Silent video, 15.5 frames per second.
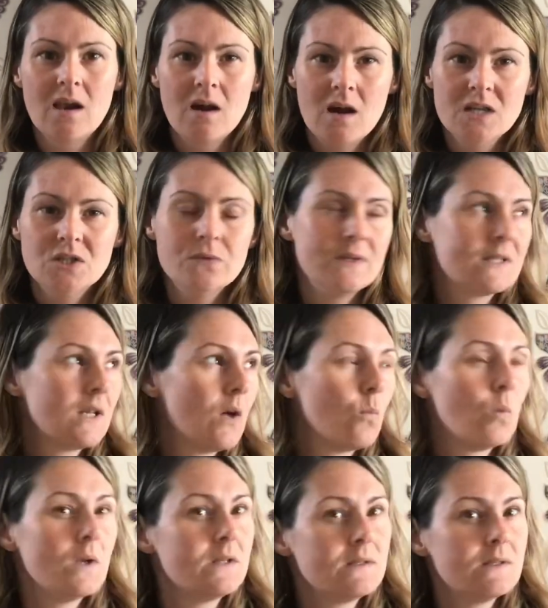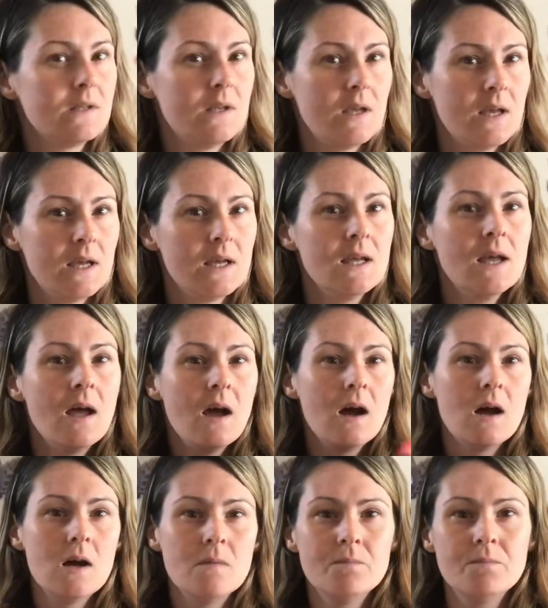I do this like once a year,
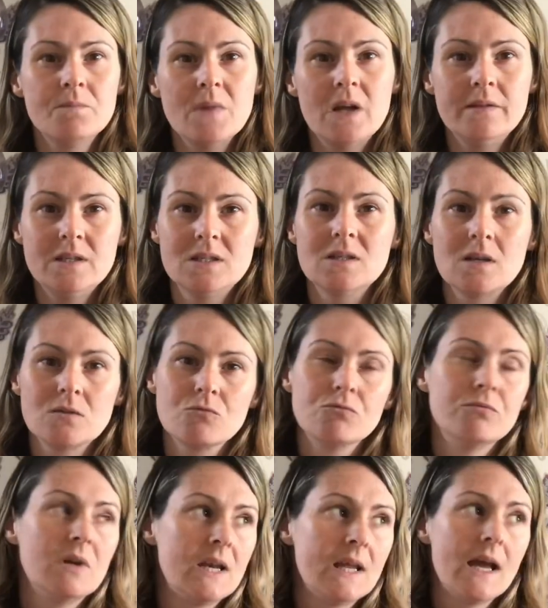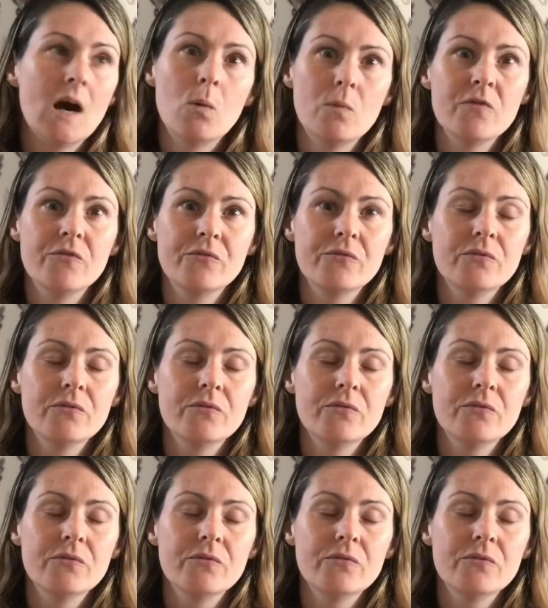and this does really help with